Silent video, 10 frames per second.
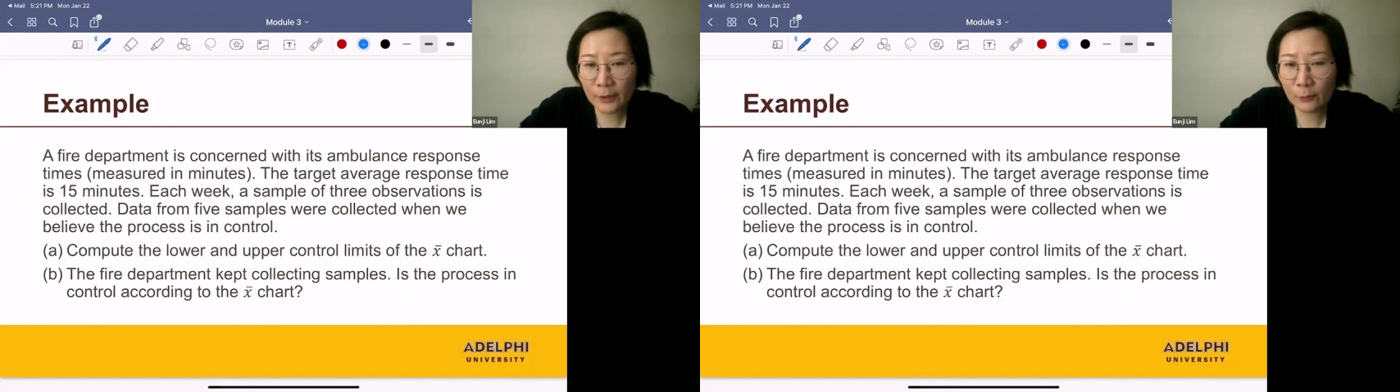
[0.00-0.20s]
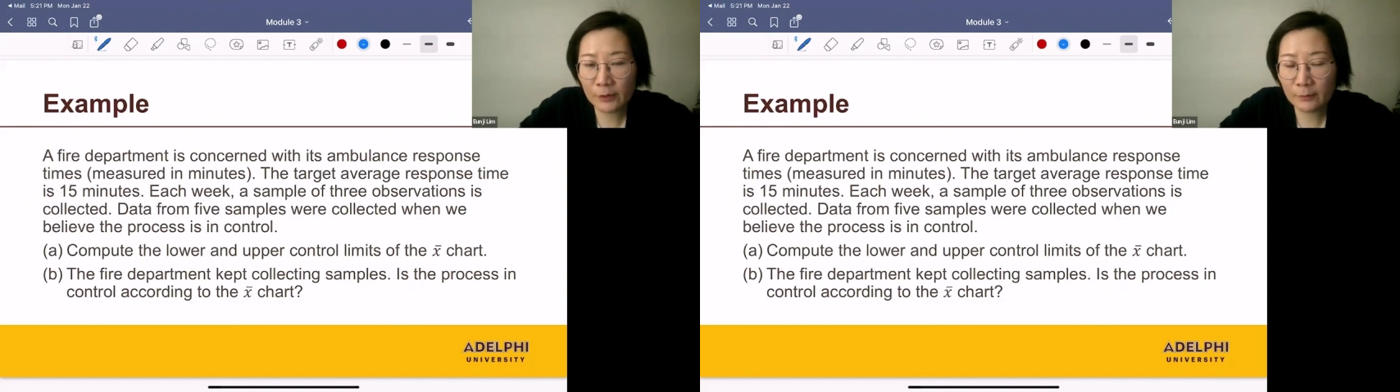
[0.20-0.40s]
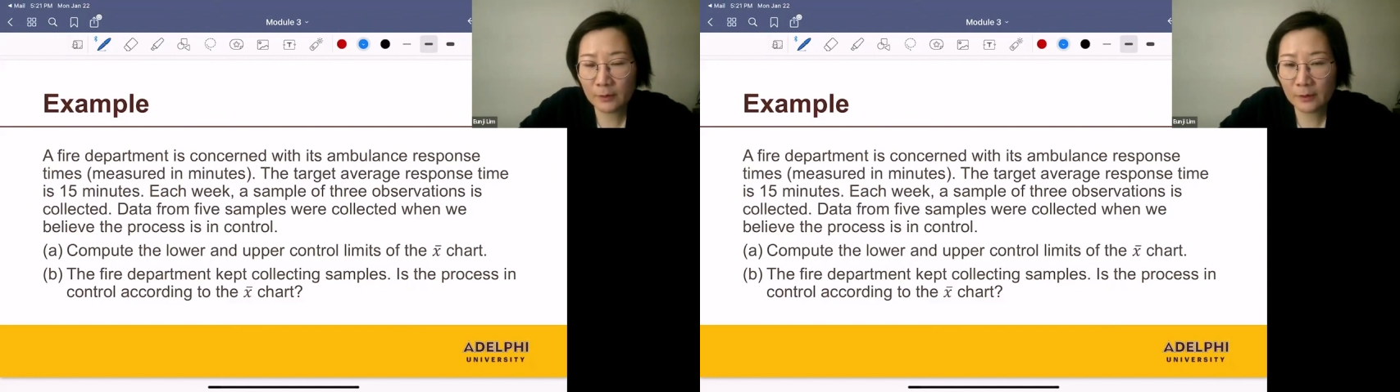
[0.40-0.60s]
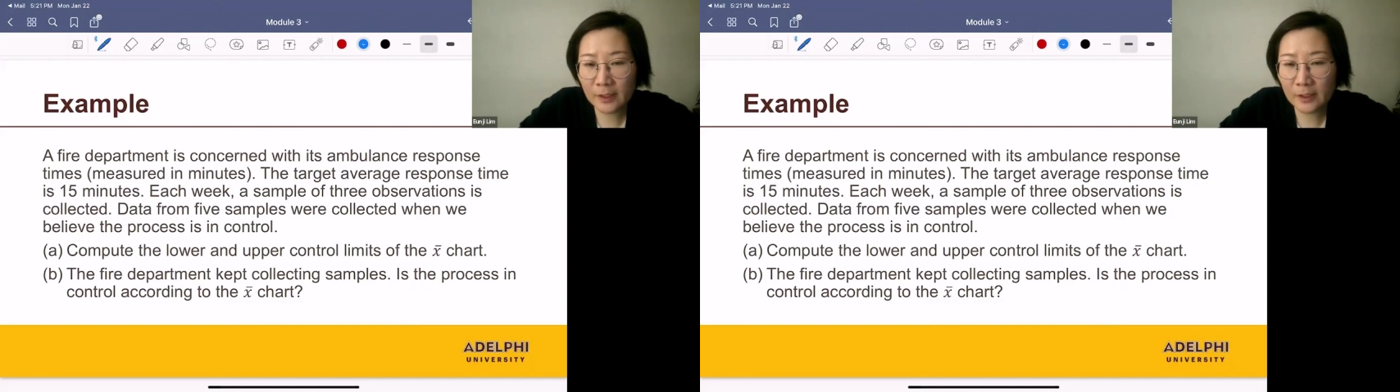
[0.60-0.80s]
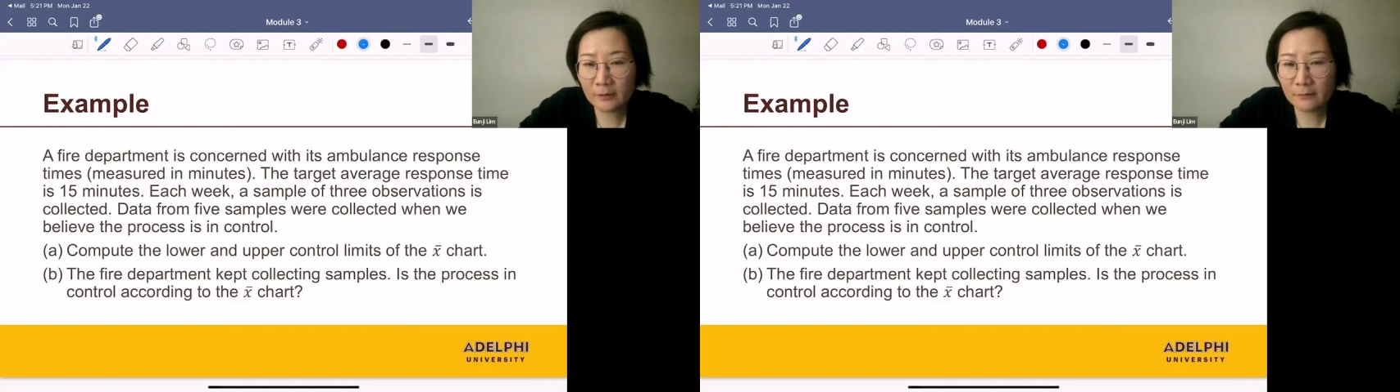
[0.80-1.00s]
when we
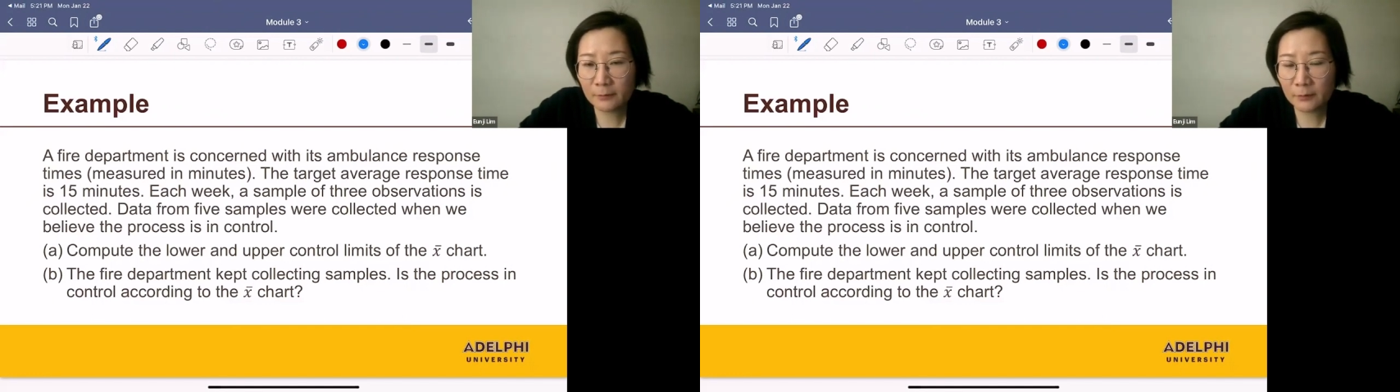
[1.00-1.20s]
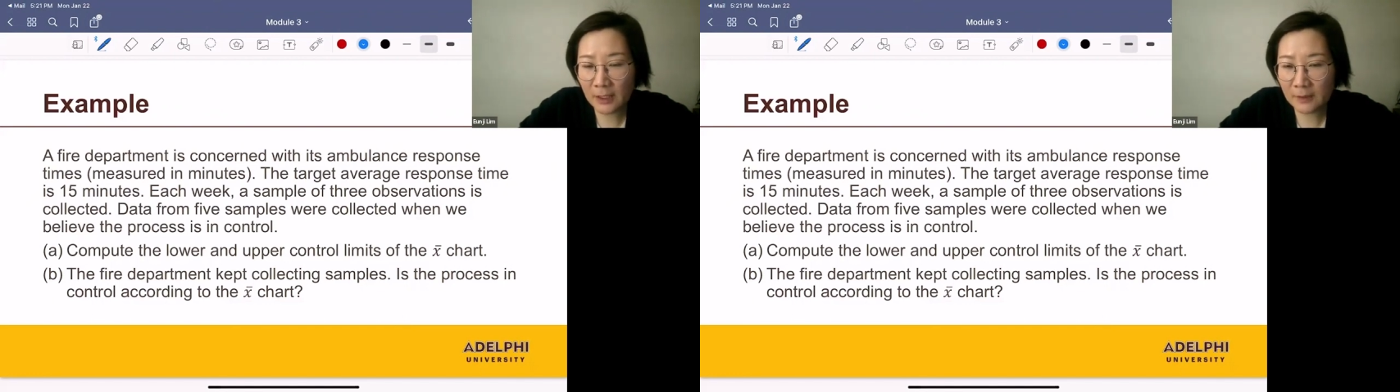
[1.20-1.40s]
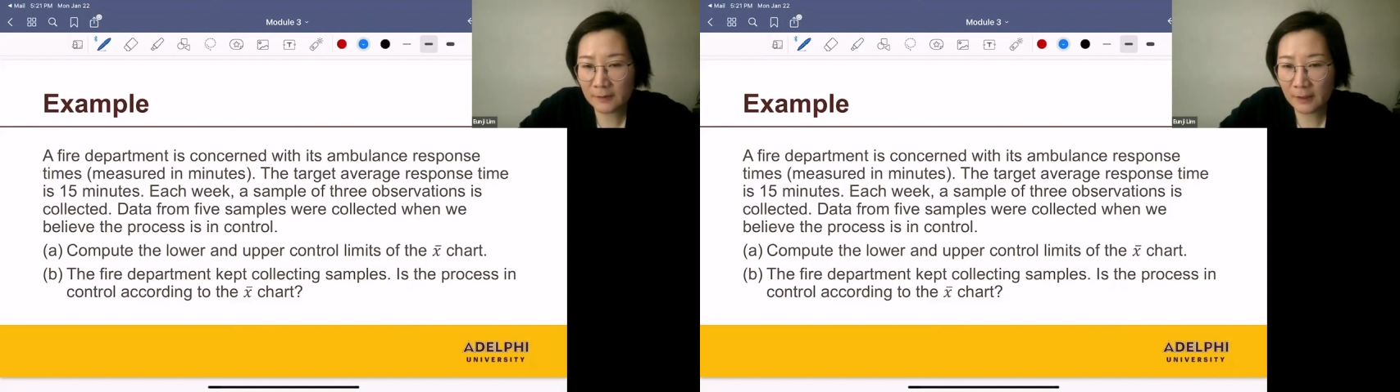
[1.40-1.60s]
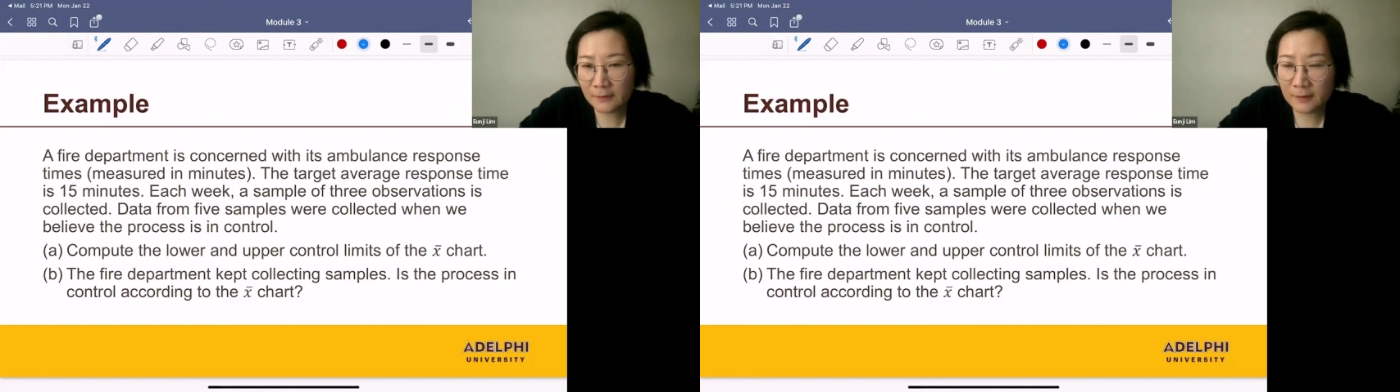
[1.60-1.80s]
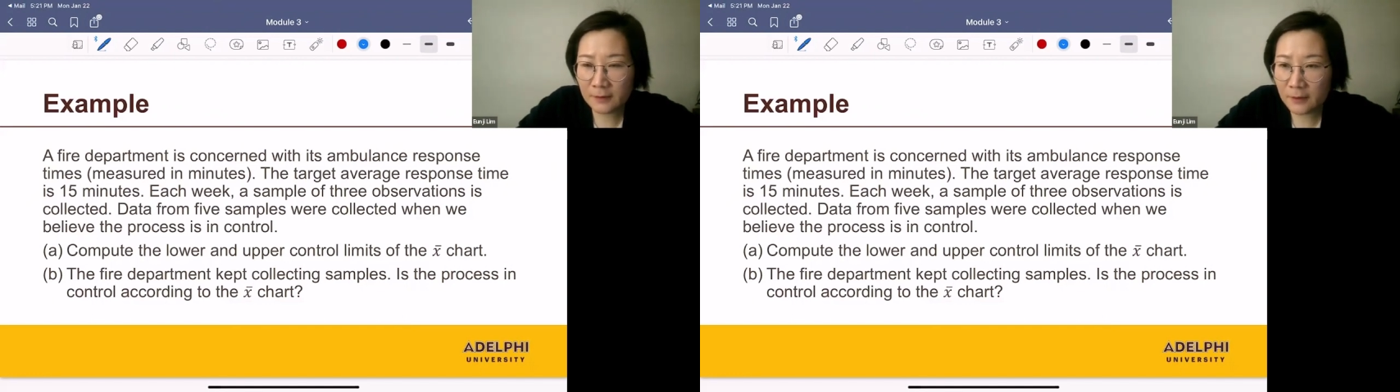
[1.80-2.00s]
believe the
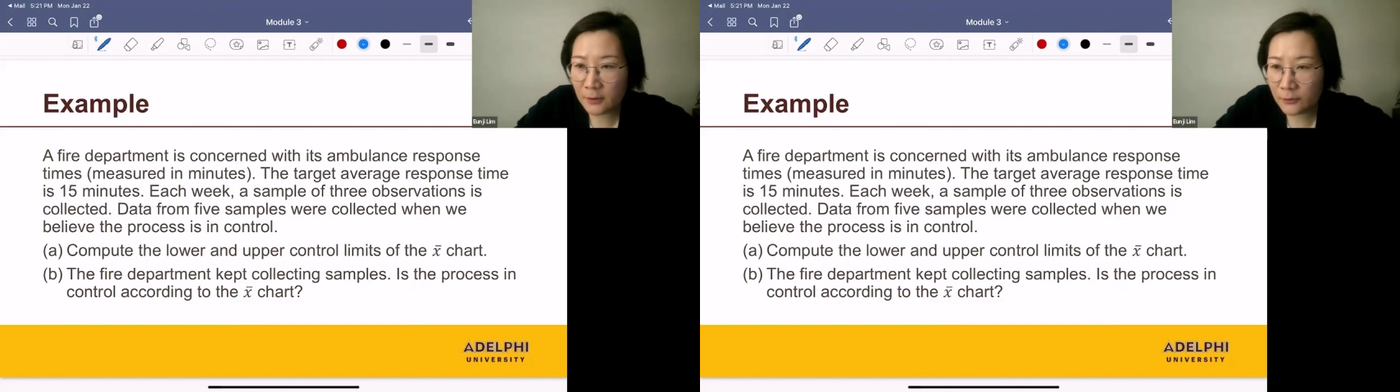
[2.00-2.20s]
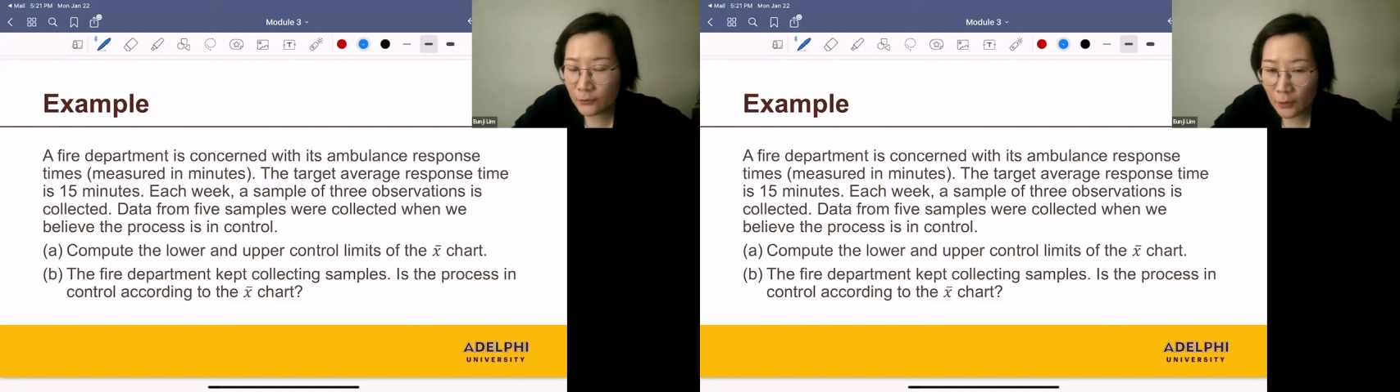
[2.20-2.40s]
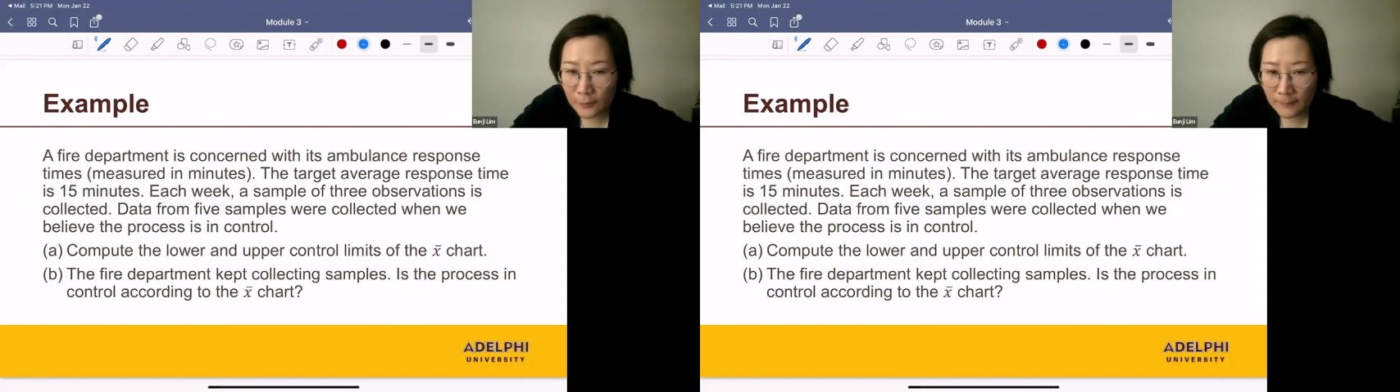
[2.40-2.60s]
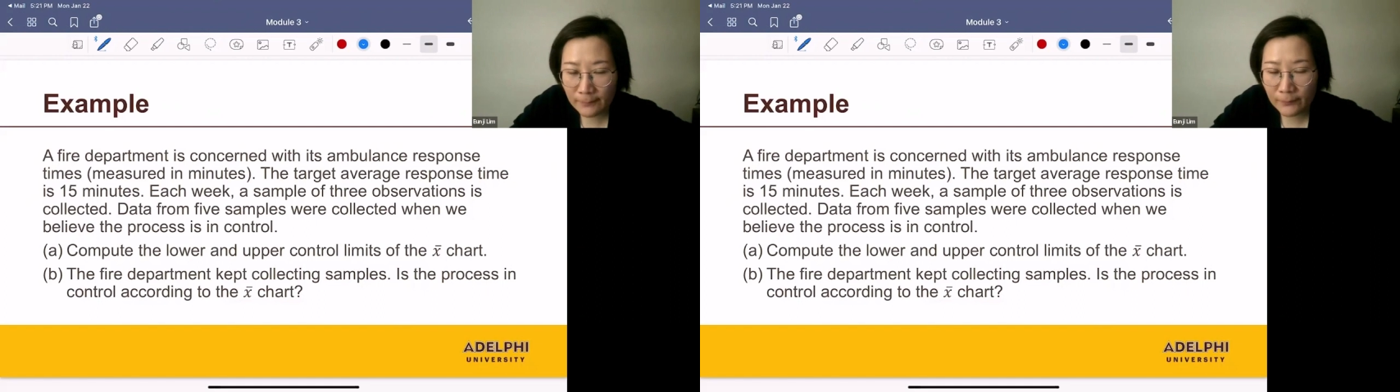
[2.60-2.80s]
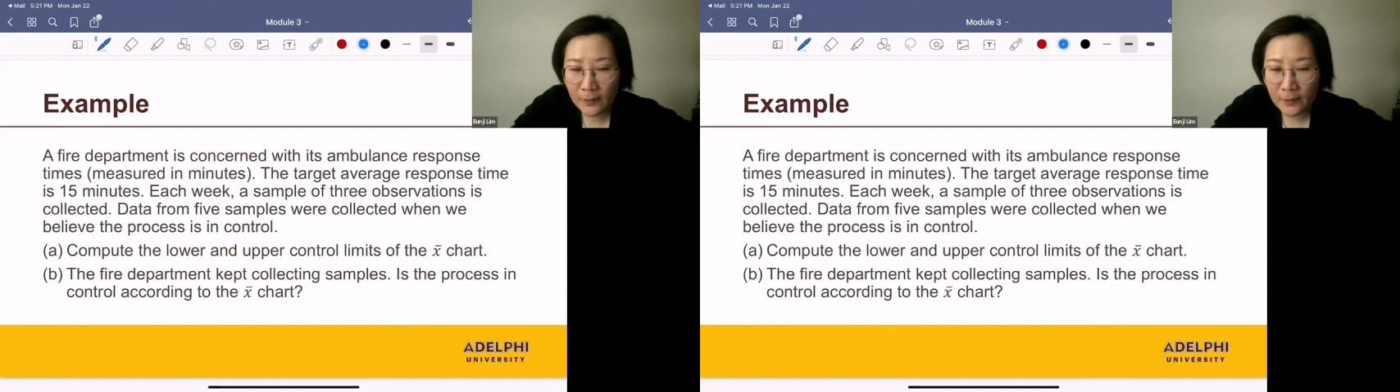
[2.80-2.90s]
process is in control.